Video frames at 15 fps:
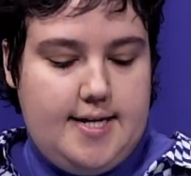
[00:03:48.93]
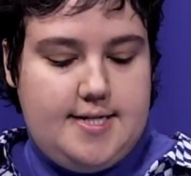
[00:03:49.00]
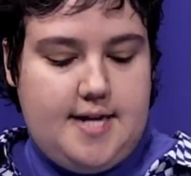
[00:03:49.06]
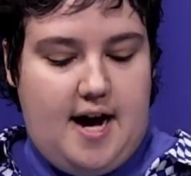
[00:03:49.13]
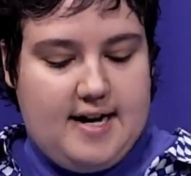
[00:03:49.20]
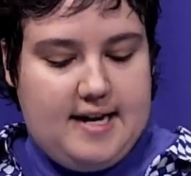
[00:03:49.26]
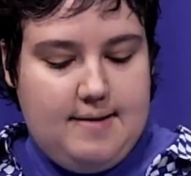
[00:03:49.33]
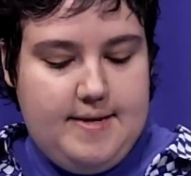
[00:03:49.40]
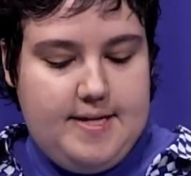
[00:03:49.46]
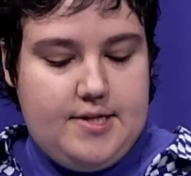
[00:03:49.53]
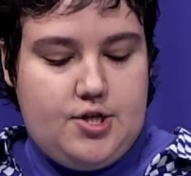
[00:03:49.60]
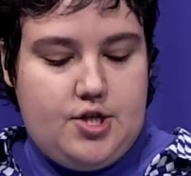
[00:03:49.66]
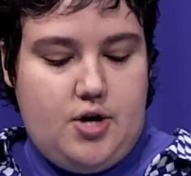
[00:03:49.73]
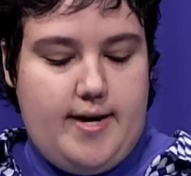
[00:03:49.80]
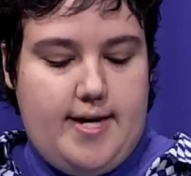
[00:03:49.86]
documents
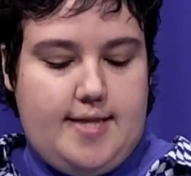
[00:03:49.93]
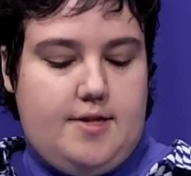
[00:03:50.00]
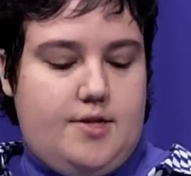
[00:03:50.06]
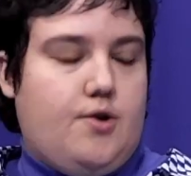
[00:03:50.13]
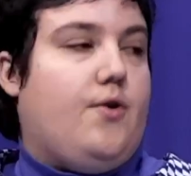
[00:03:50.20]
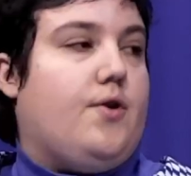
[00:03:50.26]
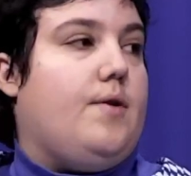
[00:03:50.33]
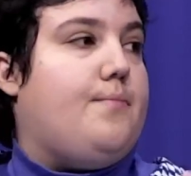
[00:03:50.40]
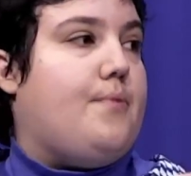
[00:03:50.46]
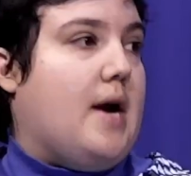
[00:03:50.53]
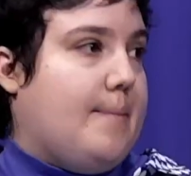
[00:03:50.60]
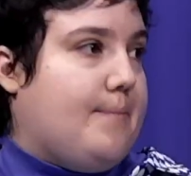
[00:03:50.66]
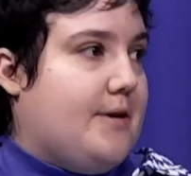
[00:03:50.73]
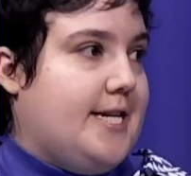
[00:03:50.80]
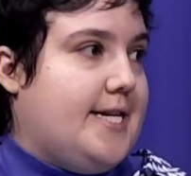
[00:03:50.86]
showing the total
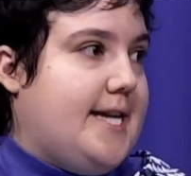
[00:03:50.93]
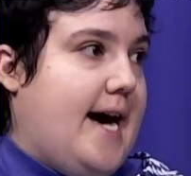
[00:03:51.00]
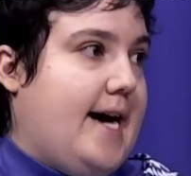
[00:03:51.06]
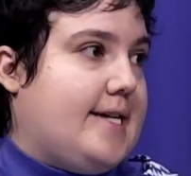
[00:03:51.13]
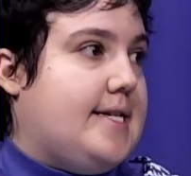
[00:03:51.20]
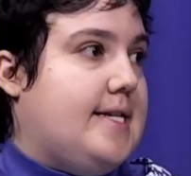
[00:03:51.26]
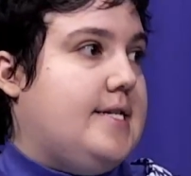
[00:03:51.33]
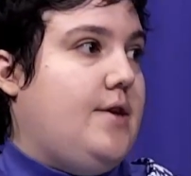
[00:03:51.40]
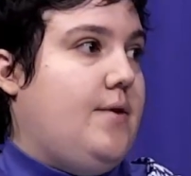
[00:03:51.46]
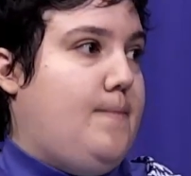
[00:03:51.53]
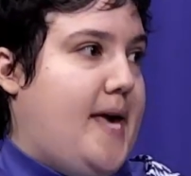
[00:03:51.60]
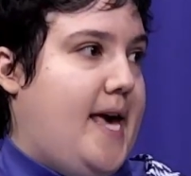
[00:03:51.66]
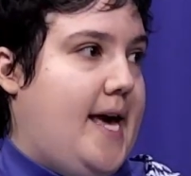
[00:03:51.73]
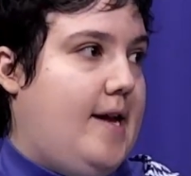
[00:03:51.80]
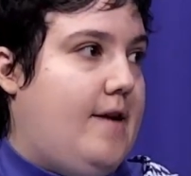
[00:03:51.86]
property taxes you
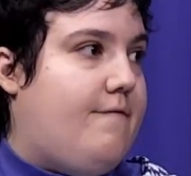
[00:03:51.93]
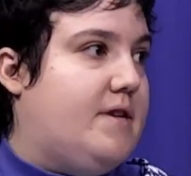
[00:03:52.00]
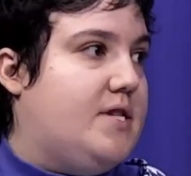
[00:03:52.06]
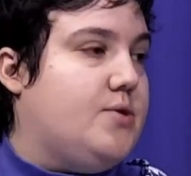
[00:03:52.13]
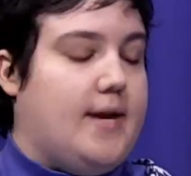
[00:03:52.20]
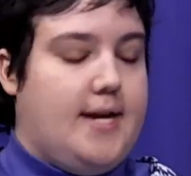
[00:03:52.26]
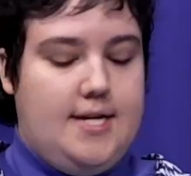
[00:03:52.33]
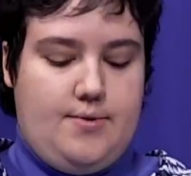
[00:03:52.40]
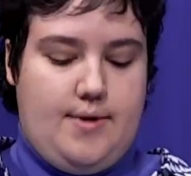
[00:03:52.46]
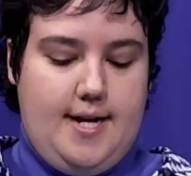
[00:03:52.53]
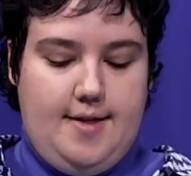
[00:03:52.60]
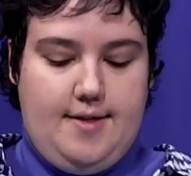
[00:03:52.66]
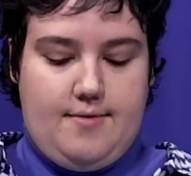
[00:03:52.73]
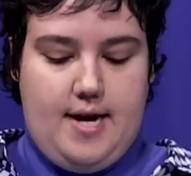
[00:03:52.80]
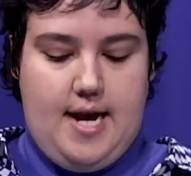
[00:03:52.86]
paid for
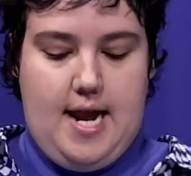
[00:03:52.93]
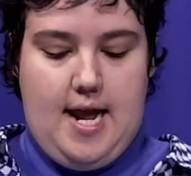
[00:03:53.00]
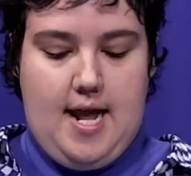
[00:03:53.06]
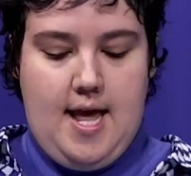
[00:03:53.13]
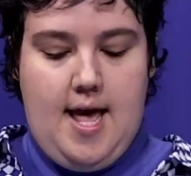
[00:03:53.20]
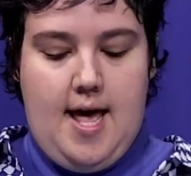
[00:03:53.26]
2023,